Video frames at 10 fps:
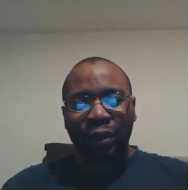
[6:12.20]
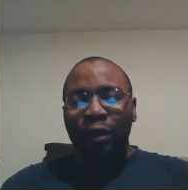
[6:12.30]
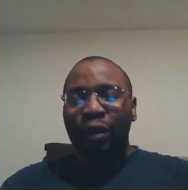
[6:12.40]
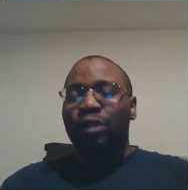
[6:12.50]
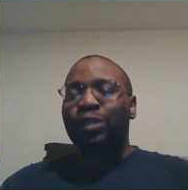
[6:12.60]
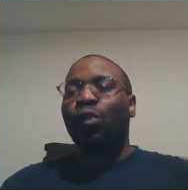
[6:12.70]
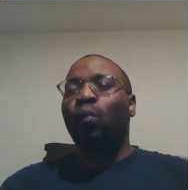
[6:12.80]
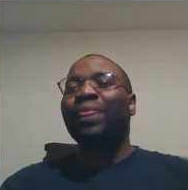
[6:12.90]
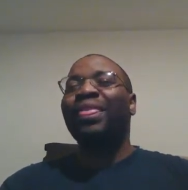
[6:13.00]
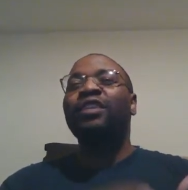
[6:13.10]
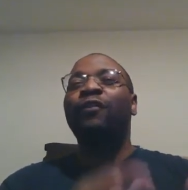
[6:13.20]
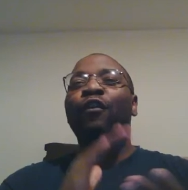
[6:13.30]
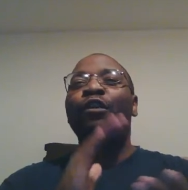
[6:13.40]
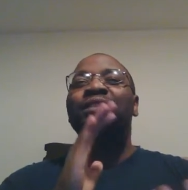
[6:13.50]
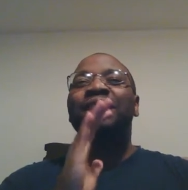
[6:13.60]
So what this
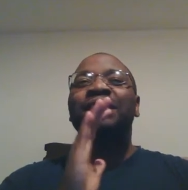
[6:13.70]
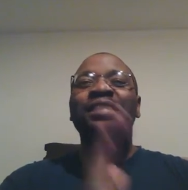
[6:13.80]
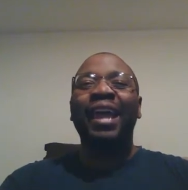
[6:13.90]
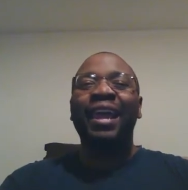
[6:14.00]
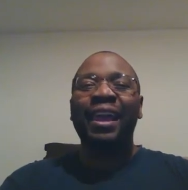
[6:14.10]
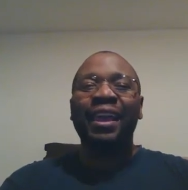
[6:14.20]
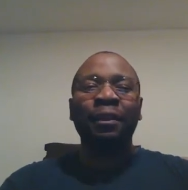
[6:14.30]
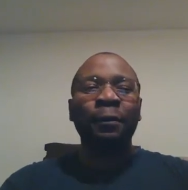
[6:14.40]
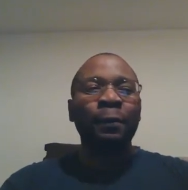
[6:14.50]
verse is saying,